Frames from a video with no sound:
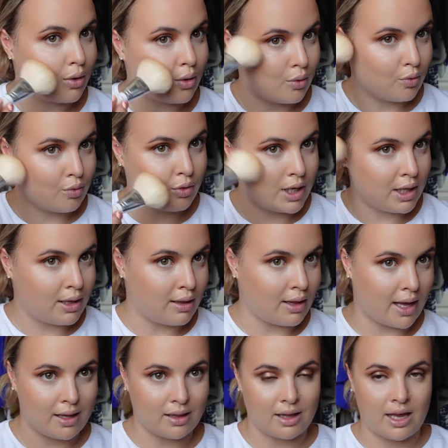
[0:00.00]
really
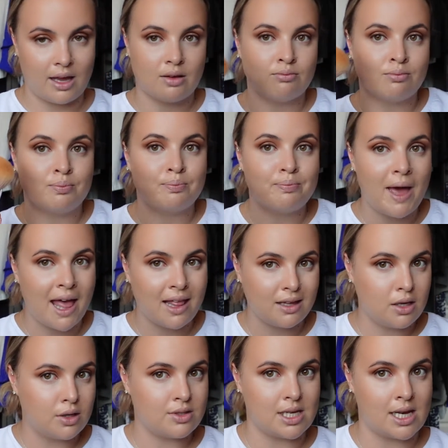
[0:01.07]
lightly, I'm barely
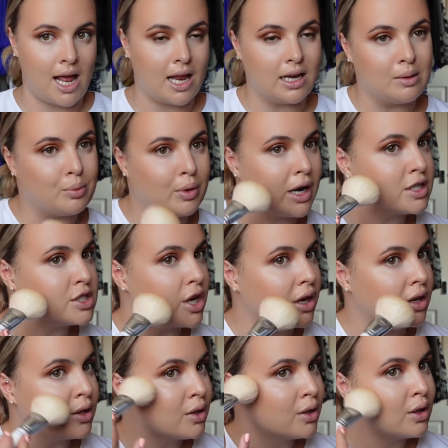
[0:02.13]
using any pressure,
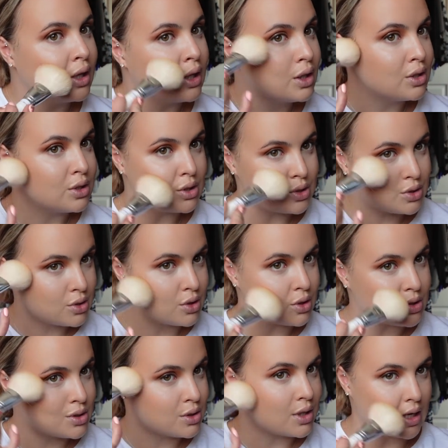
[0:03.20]
just
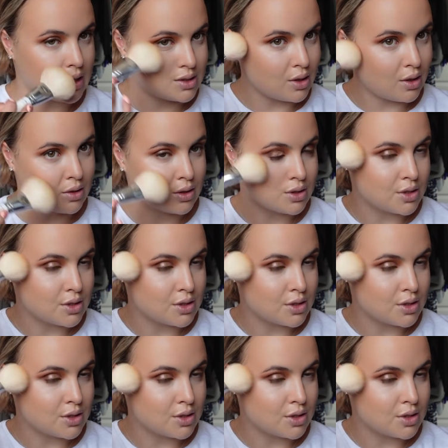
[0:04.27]
dust this on the